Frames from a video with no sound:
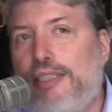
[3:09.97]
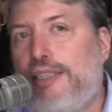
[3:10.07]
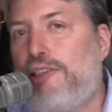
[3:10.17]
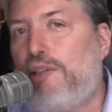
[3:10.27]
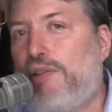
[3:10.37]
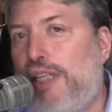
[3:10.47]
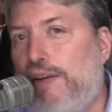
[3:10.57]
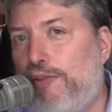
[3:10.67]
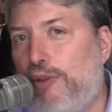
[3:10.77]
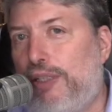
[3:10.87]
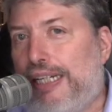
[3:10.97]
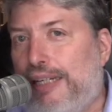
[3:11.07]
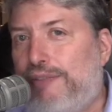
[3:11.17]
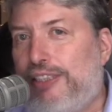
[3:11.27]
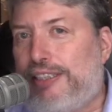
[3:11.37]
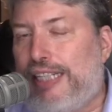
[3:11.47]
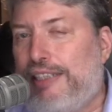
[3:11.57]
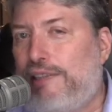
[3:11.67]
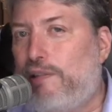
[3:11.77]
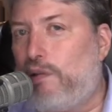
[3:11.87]
So therefore, if it's a
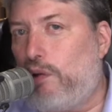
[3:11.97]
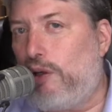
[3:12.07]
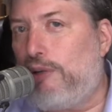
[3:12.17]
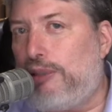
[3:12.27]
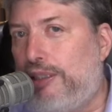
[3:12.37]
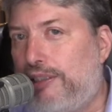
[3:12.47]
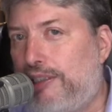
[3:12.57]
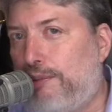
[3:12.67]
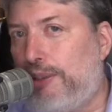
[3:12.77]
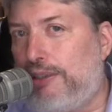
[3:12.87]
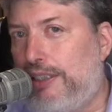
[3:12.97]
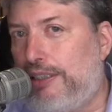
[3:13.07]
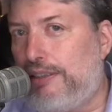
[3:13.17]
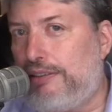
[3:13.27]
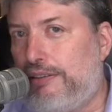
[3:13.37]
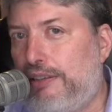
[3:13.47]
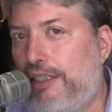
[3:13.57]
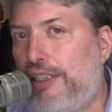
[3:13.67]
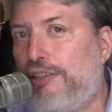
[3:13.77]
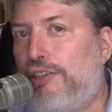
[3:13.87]
normal experience
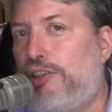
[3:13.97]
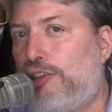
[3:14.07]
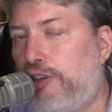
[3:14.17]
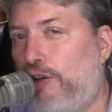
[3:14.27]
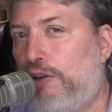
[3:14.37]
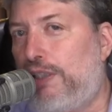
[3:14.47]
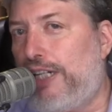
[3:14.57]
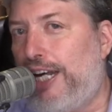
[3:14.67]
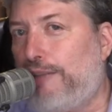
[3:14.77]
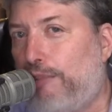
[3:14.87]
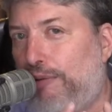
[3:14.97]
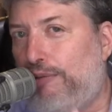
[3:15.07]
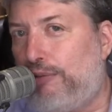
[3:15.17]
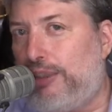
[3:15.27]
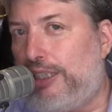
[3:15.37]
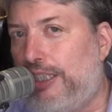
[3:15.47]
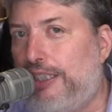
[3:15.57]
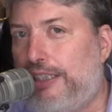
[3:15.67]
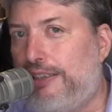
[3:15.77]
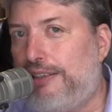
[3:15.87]
to slaughter an animal before you eat
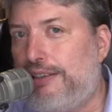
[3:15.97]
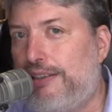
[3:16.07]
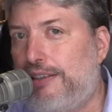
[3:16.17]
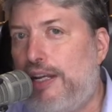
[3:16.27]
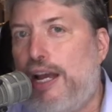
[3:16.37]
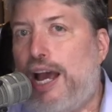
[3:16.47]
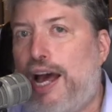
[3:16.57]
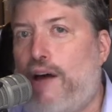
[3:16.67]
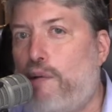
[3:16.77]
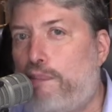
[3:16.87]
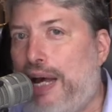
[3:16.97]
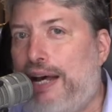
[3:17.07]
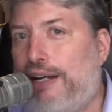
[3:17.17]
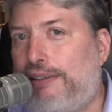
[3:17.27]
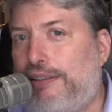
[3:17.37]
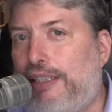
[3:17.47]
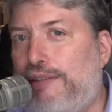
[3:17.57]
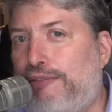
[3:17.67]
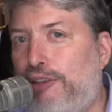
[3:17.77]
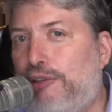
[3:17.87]
it, how about
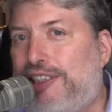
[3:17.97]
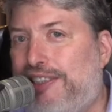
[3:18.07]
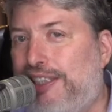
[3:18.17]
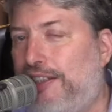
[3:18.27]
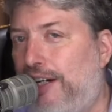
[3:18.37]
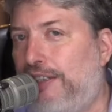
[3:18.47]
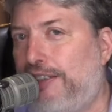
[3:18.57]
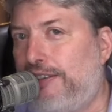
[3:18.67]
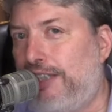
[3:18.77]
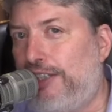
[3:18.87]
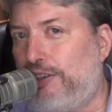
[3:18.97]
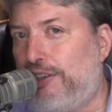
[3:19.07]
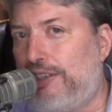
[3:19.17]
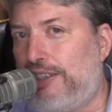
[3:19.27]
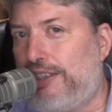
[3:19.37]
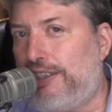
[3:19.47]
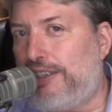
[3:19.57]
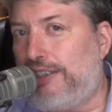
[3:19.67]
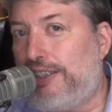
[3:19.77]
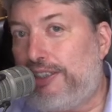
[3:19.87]
if you sin
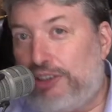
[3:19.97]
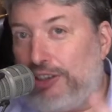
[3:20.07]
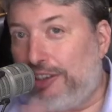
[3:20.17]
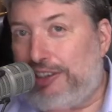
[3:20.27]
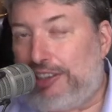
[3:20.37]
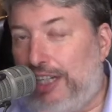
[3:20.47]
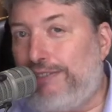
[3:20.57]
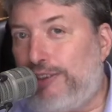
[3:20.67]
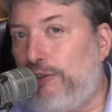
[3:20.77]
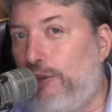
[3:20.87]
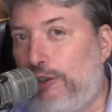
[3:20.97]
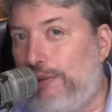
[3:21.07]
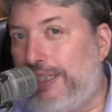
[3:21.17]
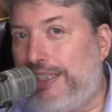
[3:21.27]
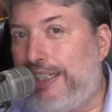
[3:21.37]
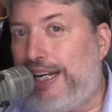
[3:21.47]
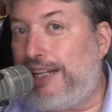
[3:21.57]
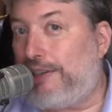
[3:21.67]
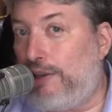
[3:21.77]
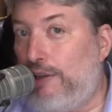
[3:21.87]
unintentionally, just instead of slaughtering it
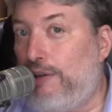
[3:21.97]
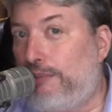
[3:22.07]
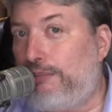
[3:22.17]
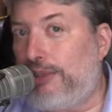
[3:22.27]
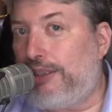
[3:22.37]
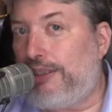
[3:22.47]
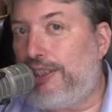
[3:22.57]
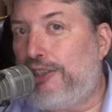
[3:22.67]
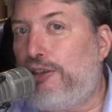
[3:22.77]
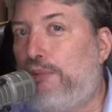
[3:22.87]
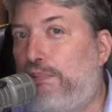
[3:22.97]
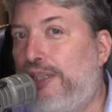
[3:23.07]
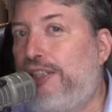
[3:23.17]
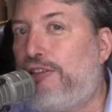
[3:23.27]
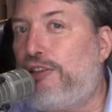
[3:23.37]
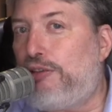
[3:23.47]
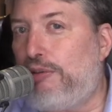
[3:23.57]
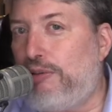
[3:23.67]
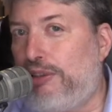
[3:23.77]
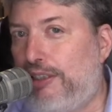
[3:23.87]
at home, you bring it to
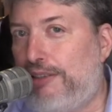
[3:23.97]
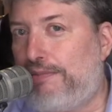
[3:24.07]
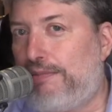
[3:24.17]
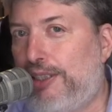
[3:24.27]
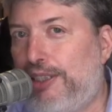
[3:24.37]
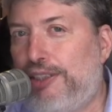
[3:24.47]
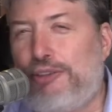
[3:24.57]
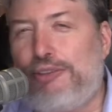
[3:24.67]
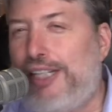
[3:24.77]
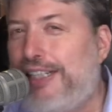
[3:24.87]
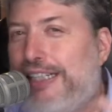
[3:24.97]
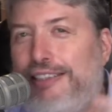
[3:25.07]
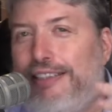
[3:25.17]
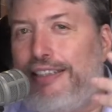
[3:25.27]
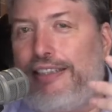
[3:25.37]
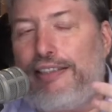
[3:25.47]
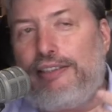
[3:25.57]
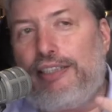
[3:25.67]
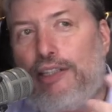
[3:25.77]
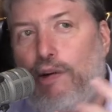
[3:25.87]
Jerusalem? So then
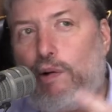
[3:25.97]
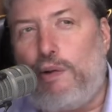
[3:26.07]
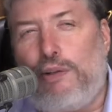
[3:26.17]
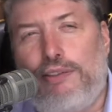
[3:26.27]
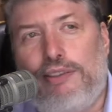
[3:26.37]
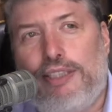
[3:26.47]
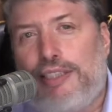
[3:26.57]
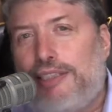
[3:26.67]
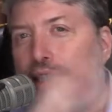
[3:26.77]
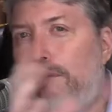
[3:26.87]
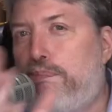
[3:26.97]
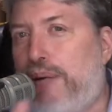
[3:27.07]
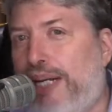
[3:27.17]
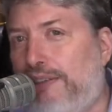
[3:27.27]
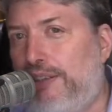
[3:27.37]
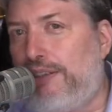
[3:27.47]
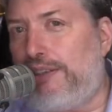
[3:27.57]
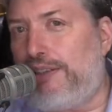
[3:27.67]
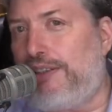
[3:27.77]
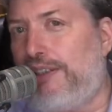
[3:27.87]
the whole
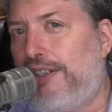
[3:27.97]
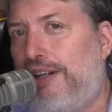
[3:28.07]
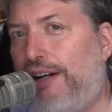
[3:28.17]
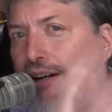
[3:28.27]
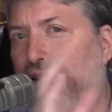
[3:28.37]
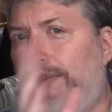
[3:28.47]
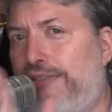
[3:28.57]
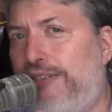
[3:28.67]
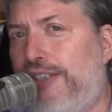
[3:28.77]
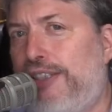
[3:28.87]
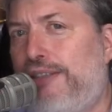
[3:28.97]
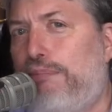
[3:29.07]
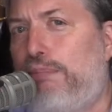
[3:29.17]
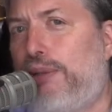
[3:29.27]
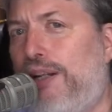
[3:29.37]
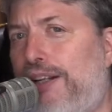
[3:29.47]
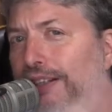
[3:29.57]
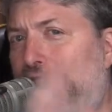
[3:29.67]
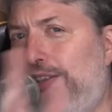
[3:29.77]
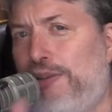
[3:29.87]
spectacle of
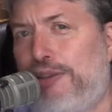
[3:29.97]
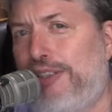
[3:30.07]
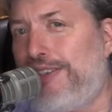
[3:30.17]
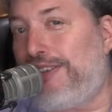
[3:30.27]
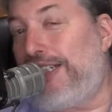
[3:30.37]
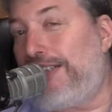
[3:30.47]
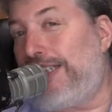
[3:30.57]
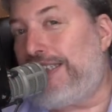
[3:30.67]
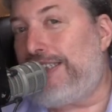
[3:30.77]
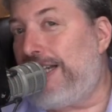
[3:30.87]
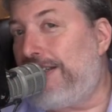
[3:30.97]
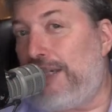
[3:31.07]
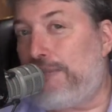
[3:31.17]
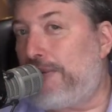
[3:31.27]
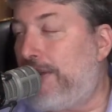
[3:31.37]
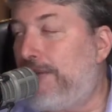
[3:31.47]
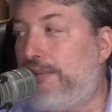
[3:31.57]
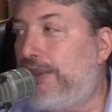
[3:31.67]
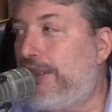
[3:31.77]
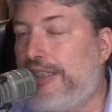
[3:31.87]
blood and all these things is not there.
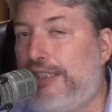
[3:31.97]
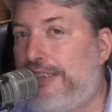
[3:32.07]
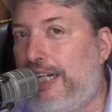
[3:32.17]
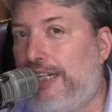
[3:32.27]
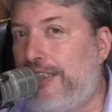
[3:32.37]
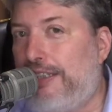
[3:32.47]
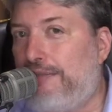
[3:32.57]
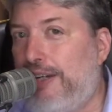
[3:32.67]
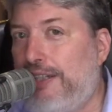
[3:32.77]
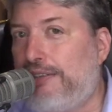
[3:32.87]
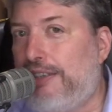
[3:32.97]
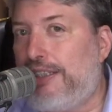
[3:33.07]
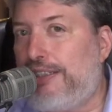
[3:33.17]
Well, this is a daily event.